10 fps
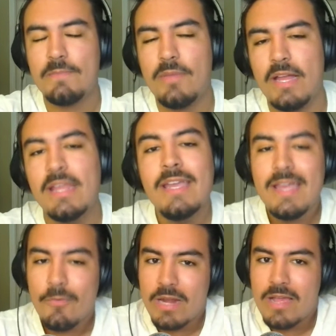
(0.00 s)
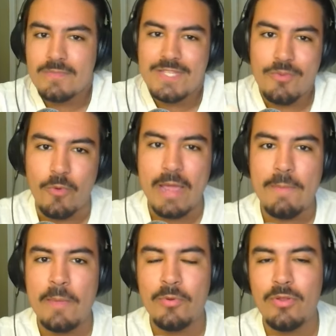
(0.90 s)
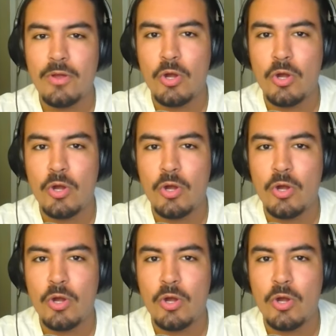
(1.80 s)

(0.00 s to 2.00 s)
But when it comes to the white people,